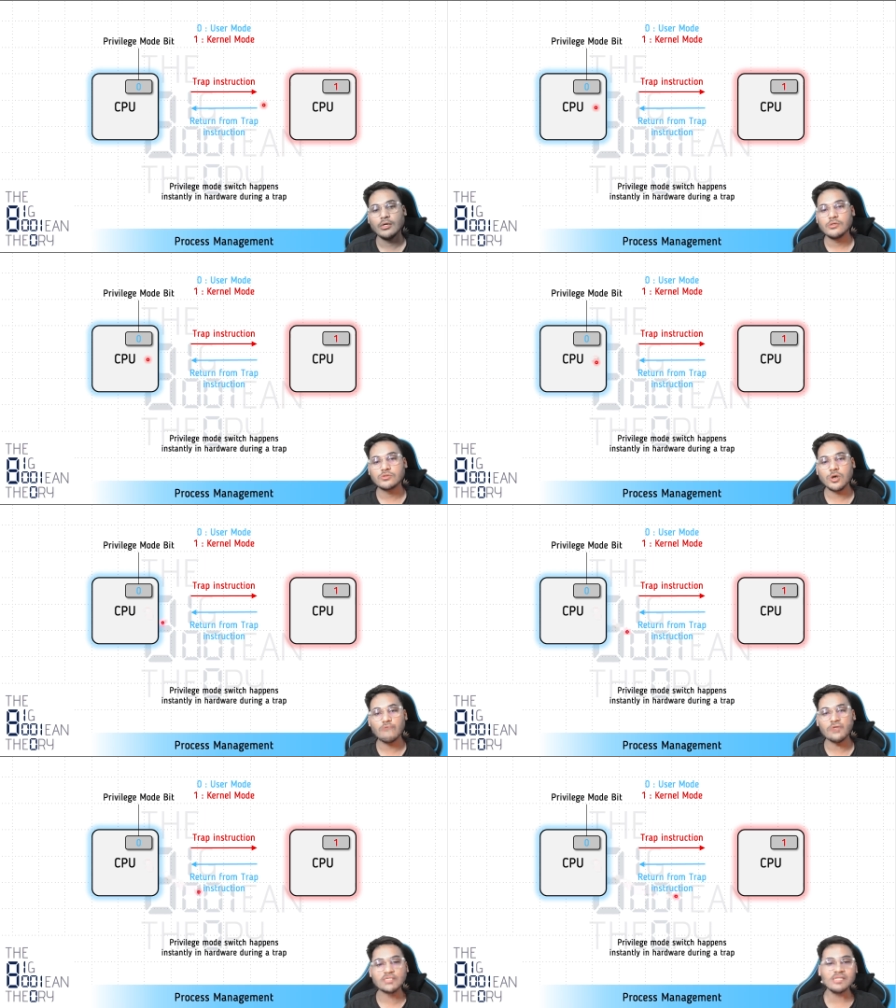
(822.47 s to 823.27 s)
So
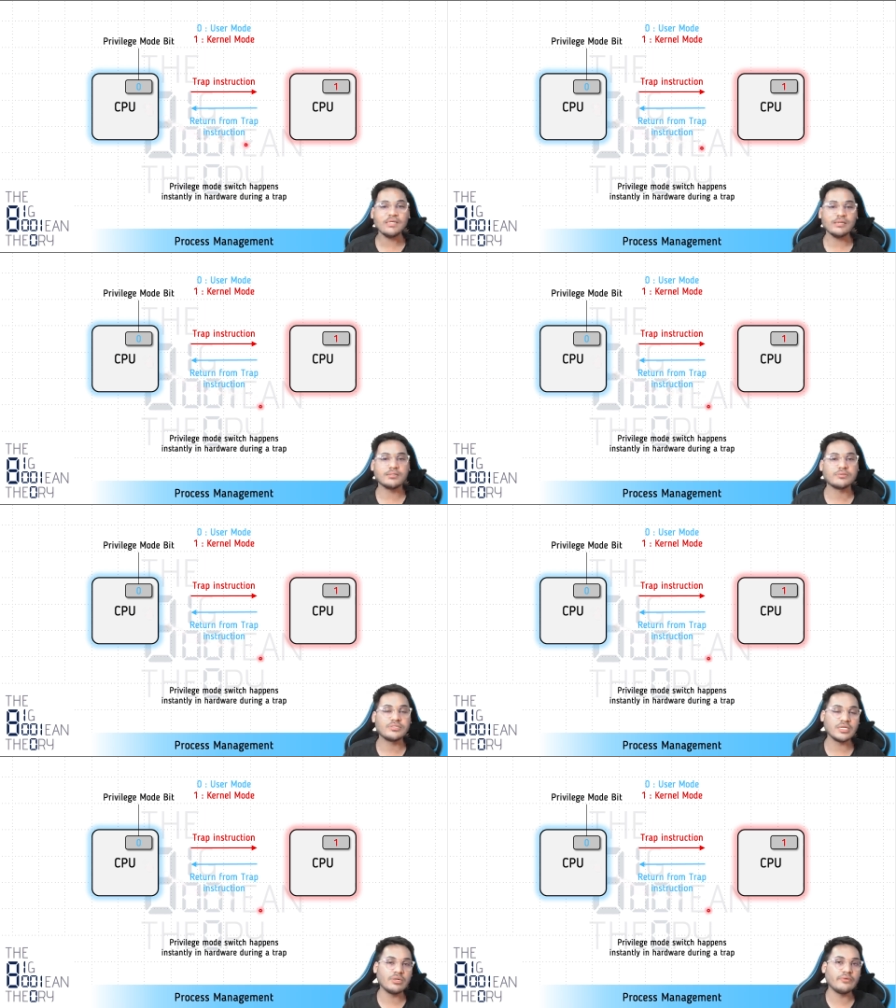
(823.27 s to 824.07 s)
obviously
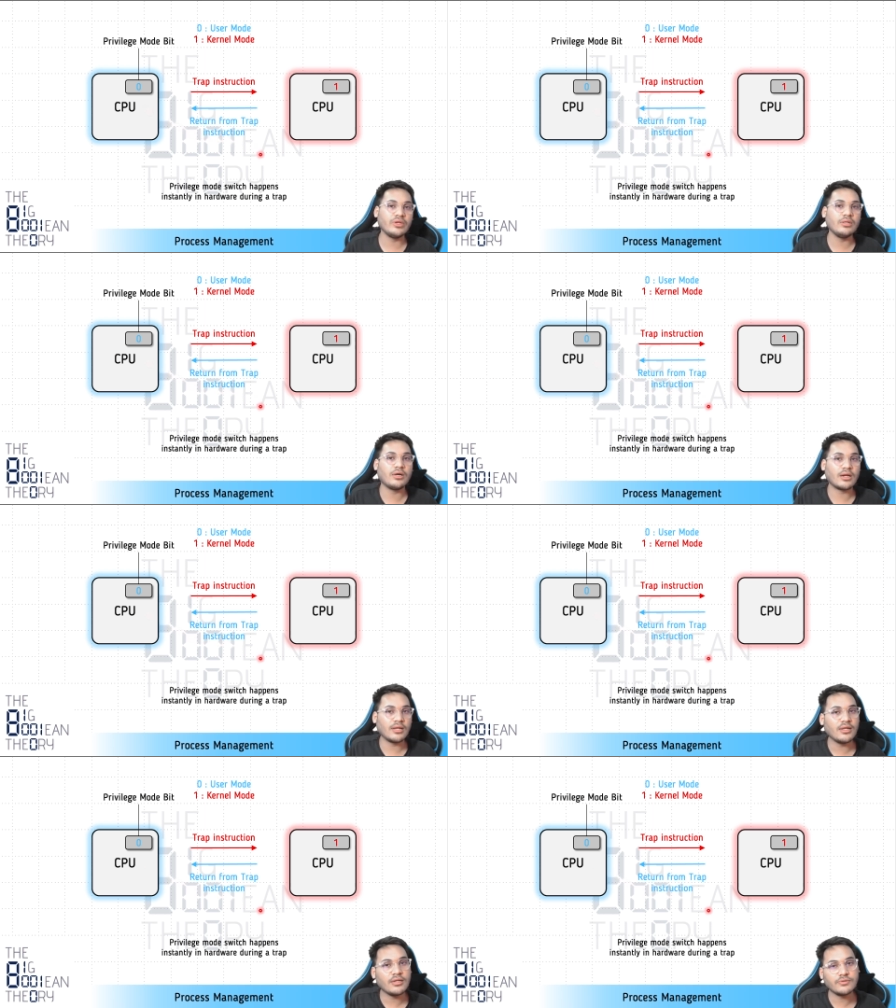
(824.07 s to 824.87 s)
switching between
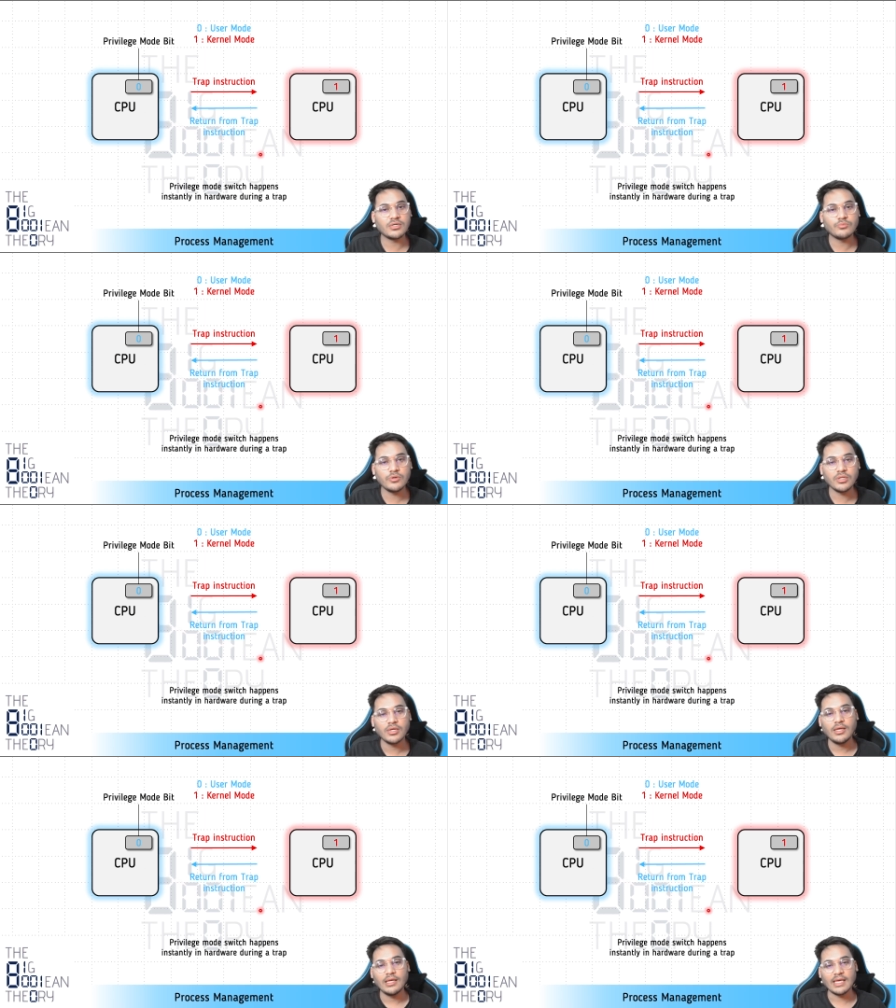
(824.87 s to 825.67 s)
kernel and user mode
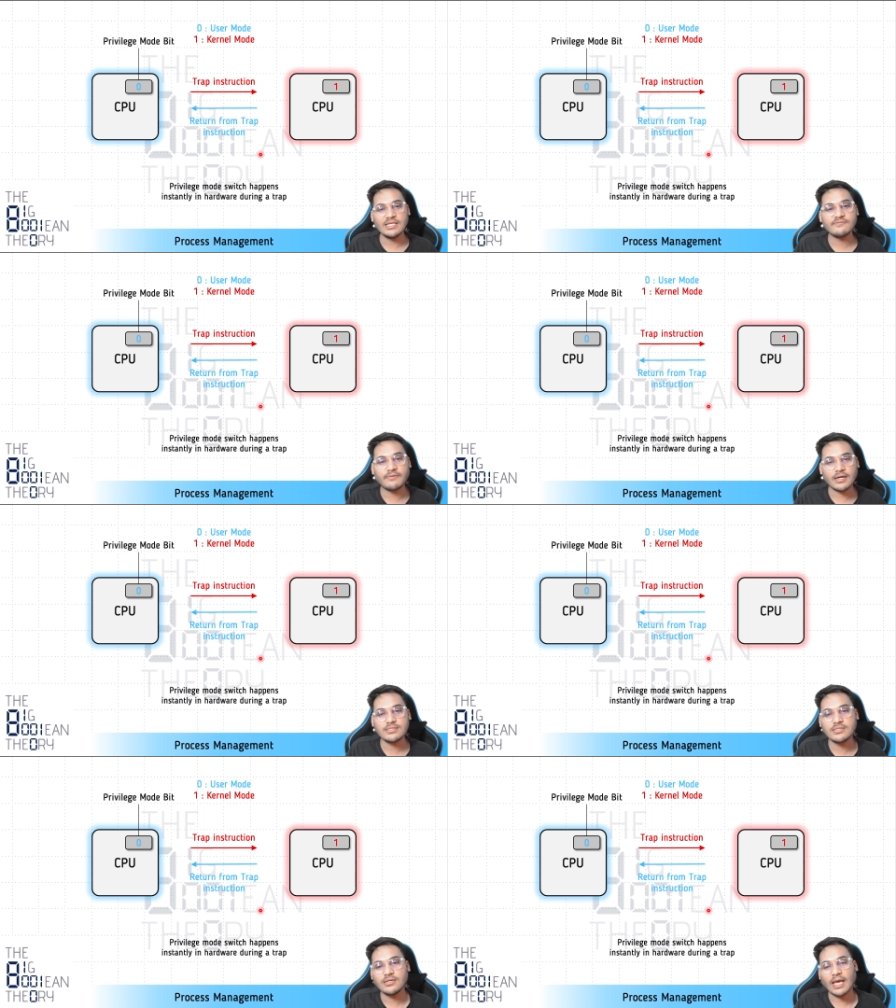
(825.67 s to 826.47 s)
is
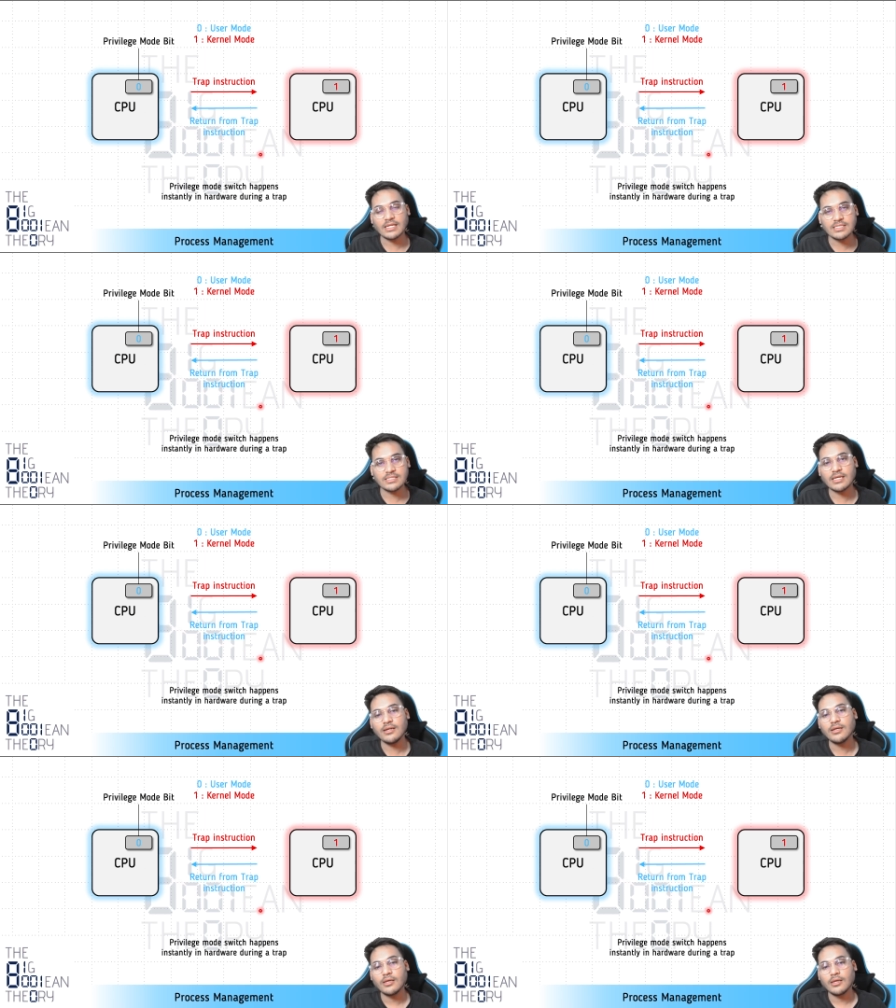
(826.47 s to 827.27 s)
faster and
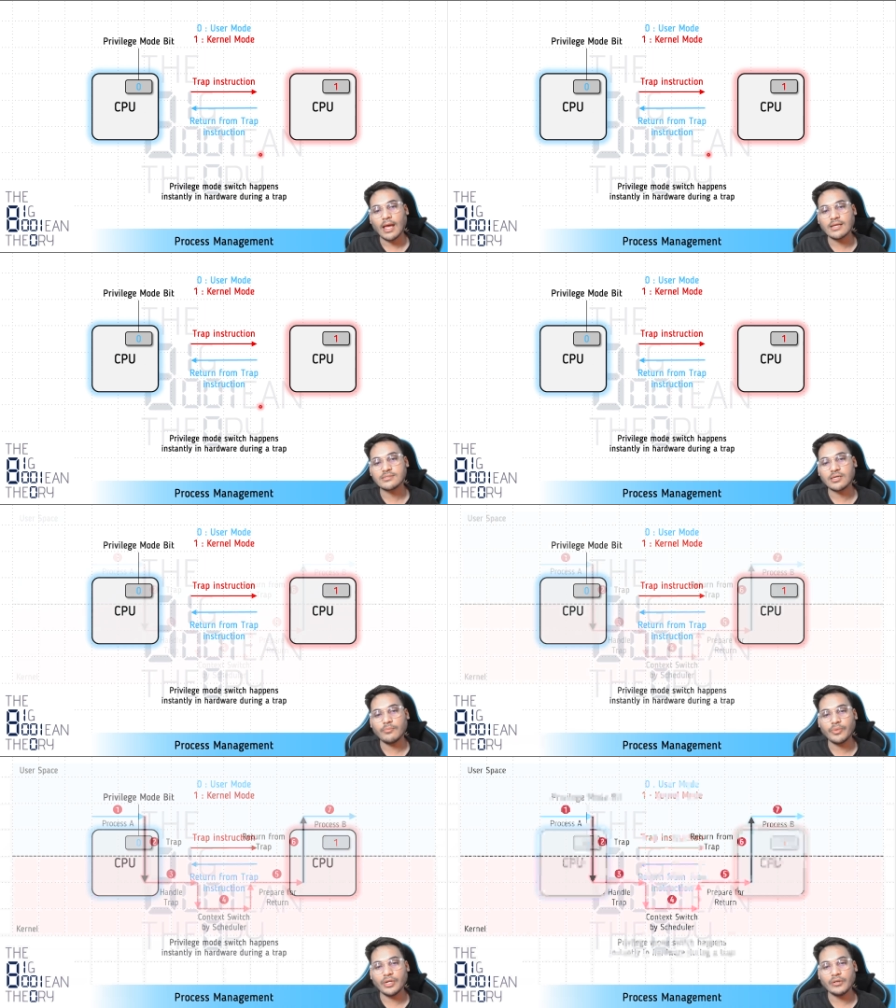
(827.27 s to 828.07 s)
instant as
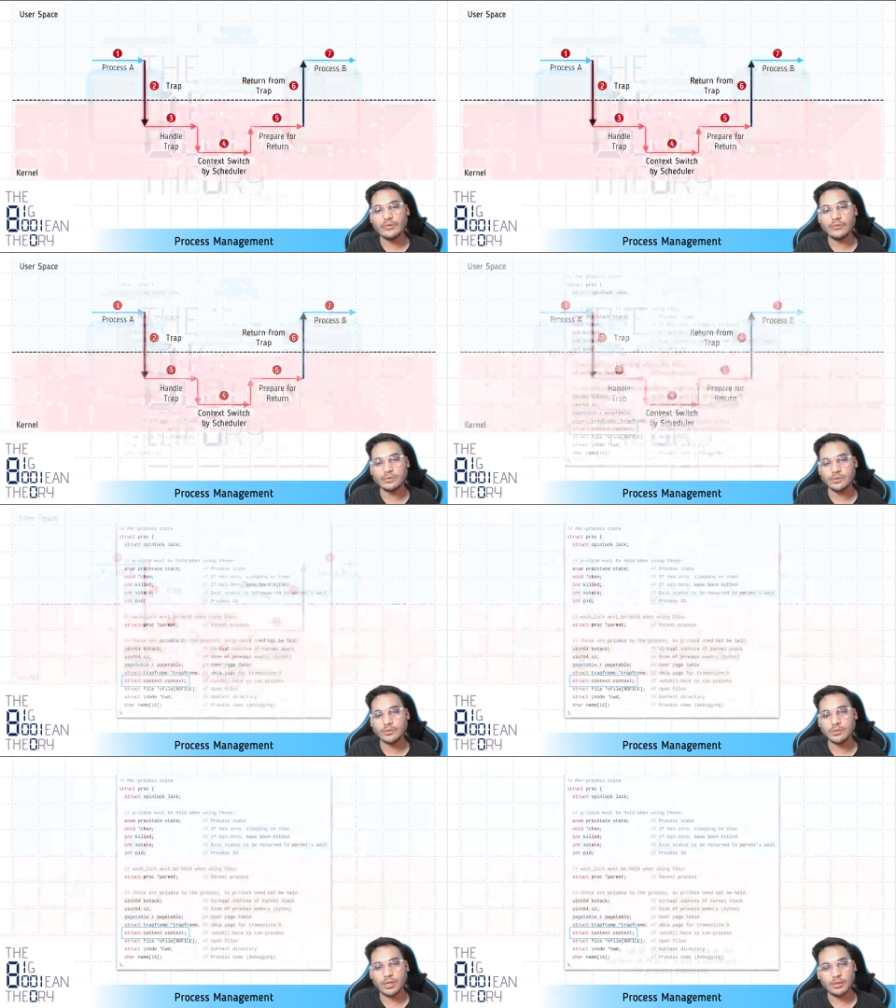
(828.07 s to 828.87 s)
compared to
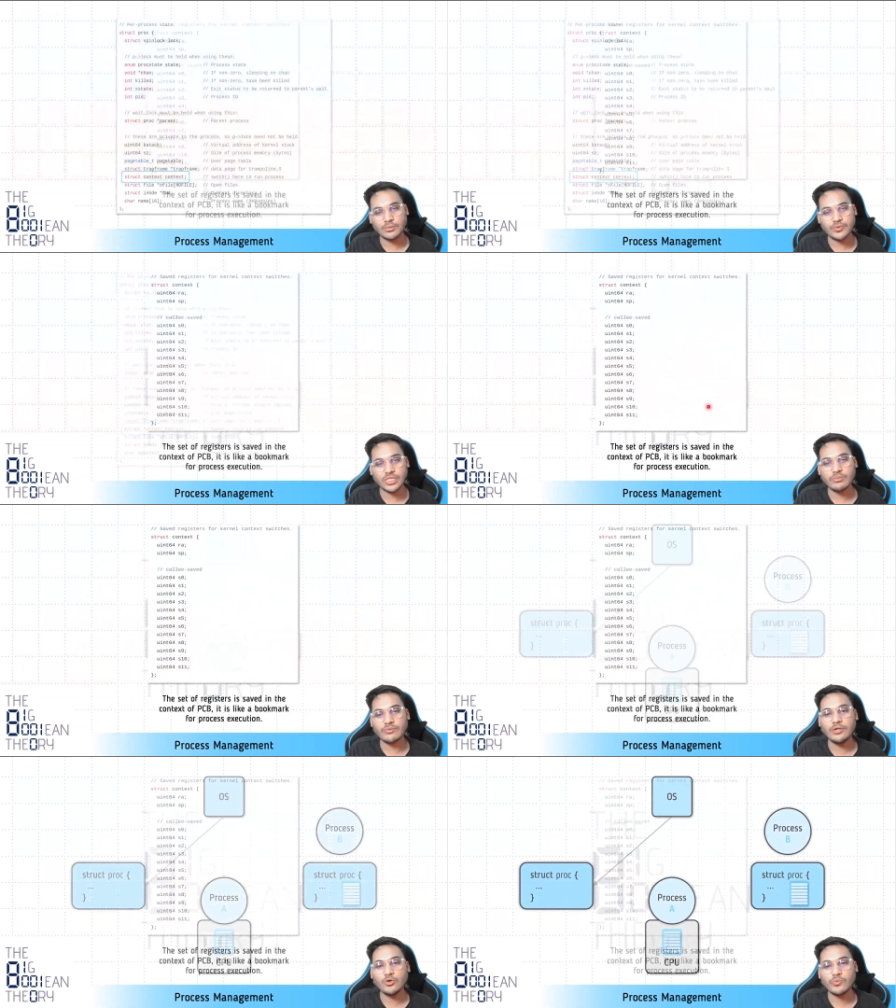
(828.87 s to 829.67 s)
switching
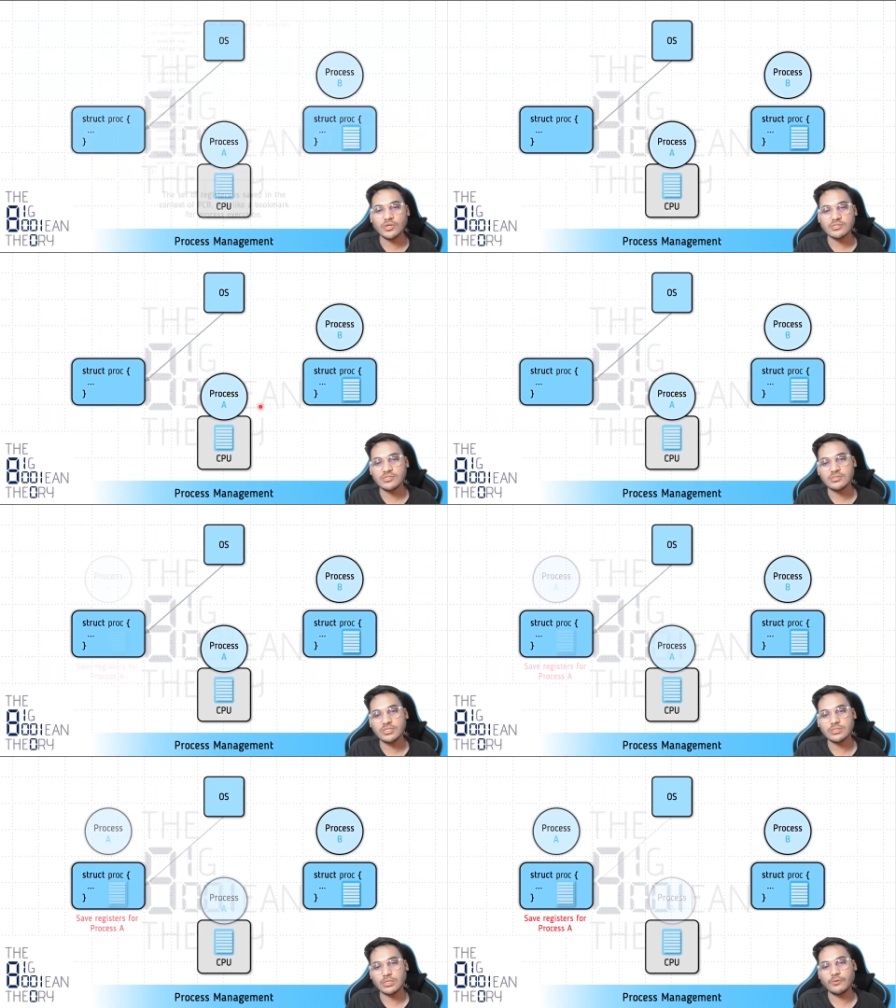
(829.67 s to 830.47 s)
between two processes,
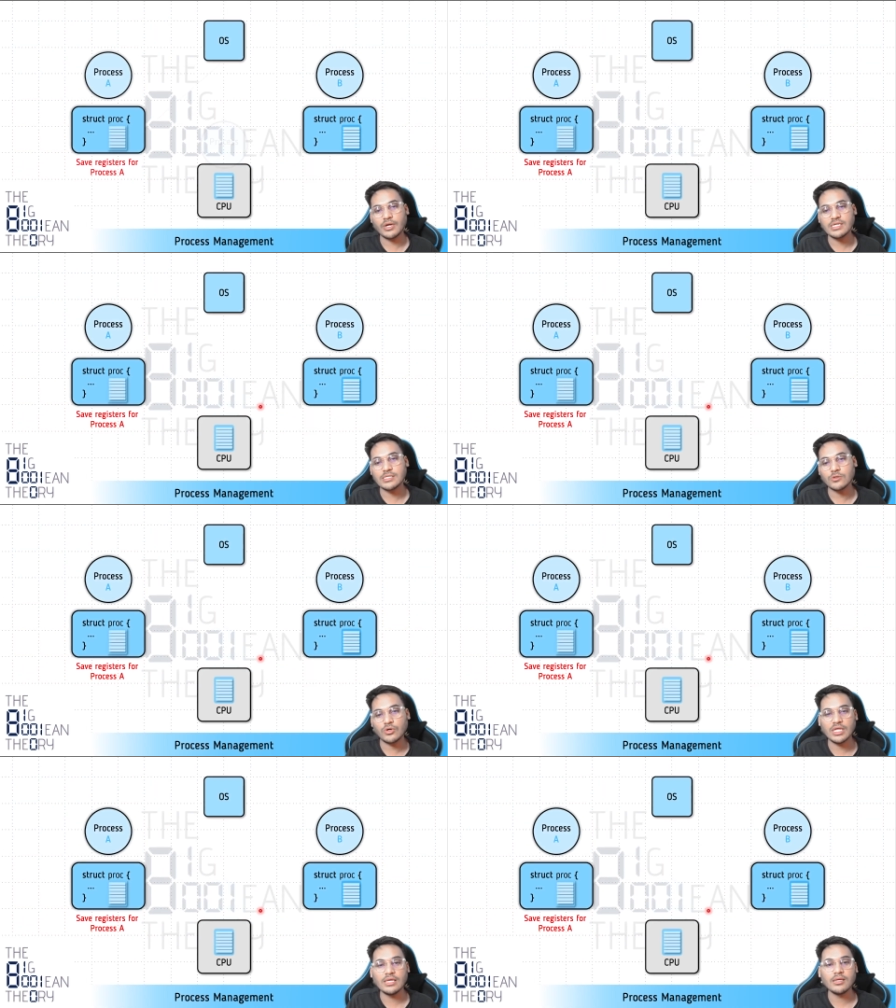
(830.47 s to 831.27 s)
which requires
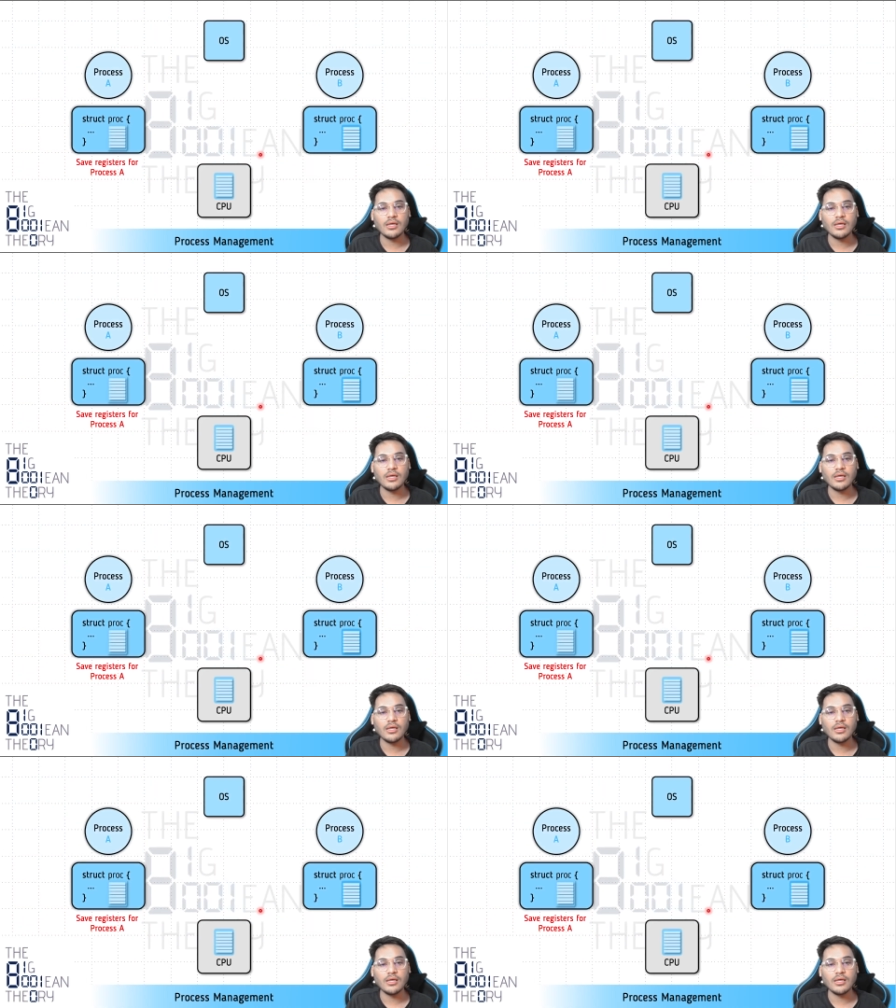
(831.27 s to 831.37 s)
loading